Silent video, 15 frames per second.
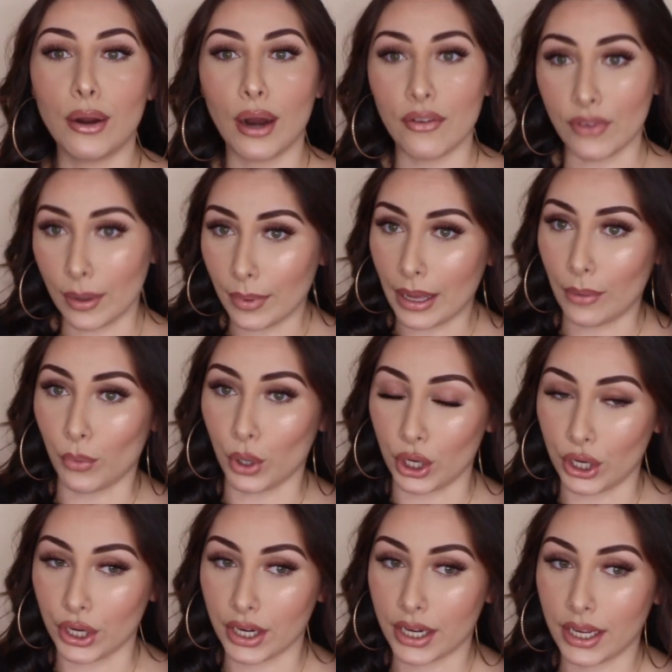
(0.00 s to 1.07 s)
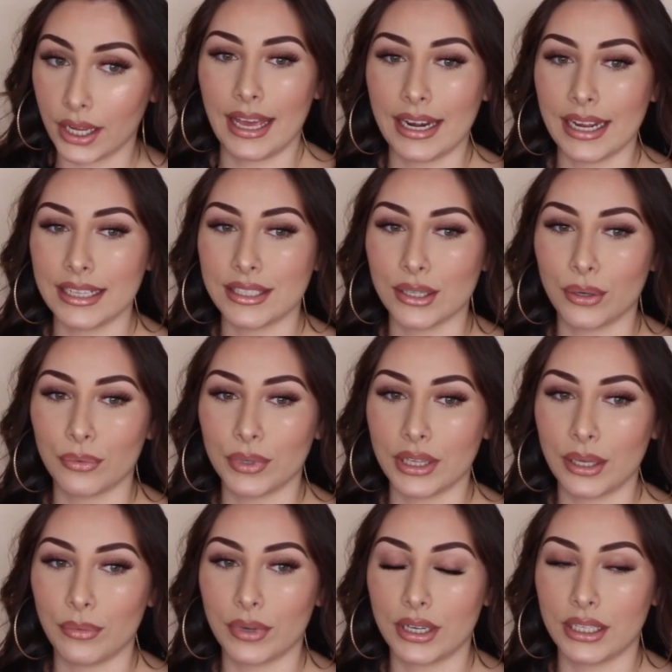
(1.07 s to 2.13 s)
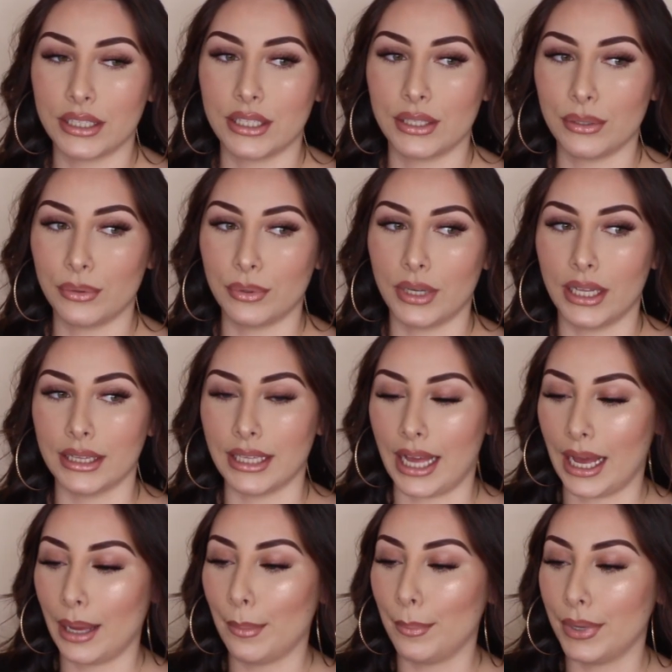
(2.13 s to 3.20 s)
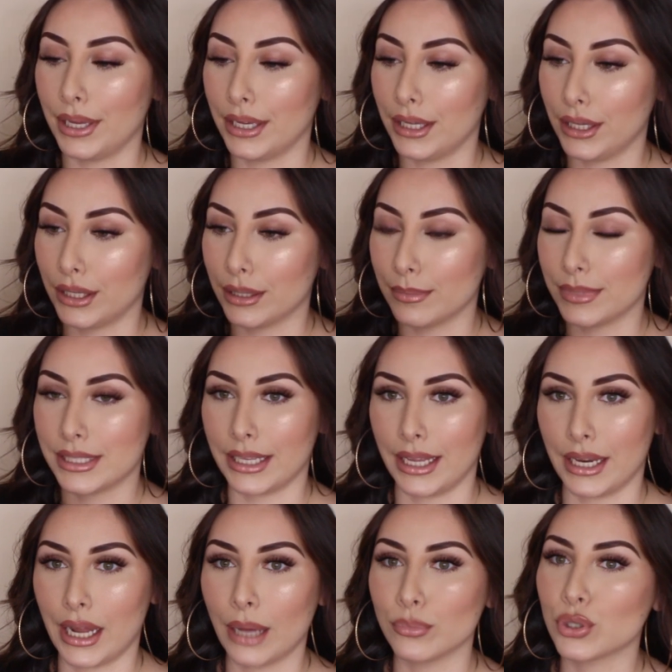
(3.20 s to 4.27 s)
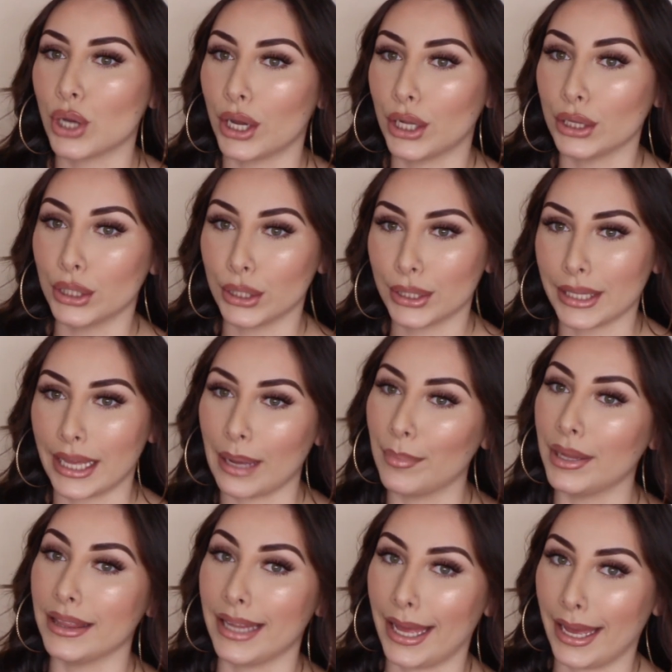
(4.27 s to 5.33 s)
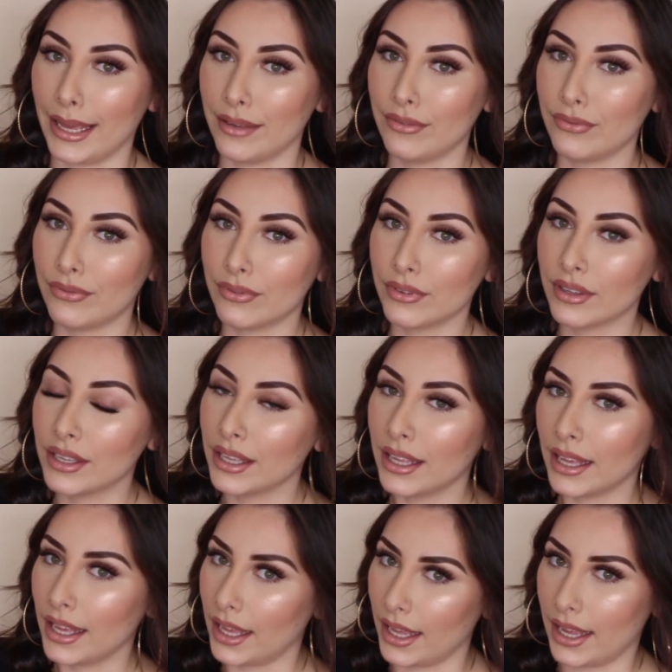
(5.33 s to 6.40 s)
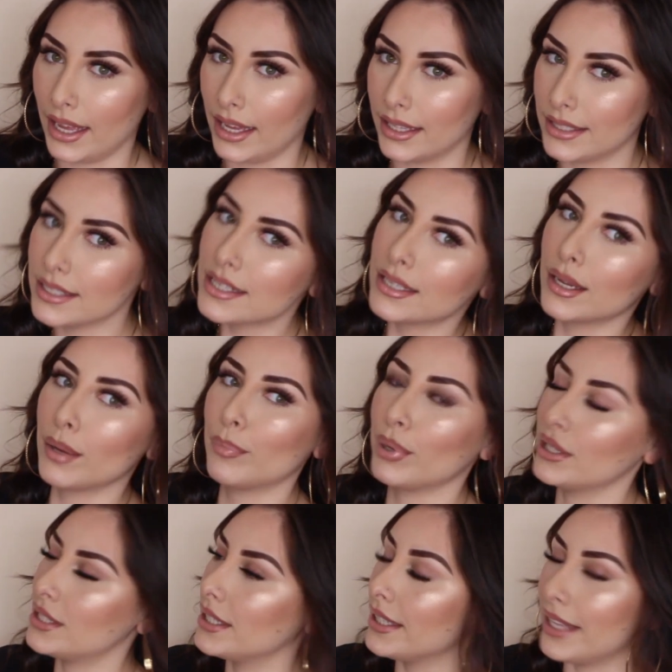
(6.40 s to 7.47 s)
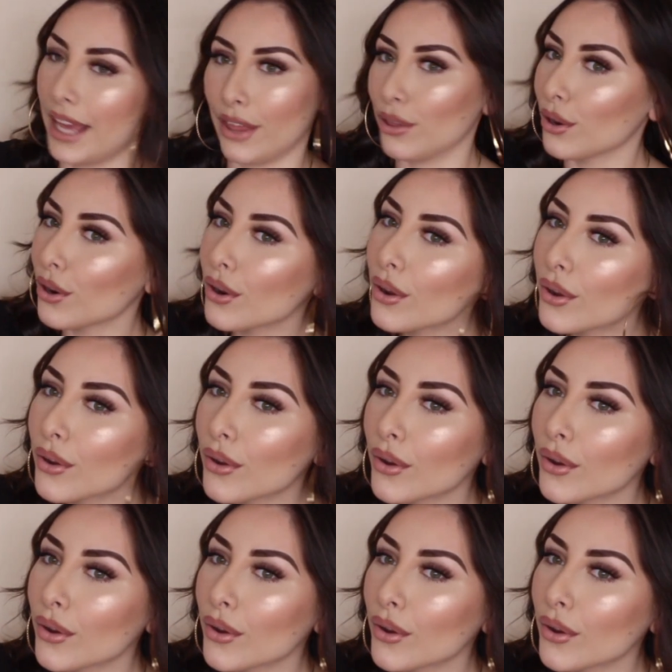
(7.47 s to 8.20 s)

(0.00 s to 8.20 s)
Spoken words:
or if I'm at work and I don't really want to do a lot, but you know what I'm saying, I'm trying to look like I'm alive and put together.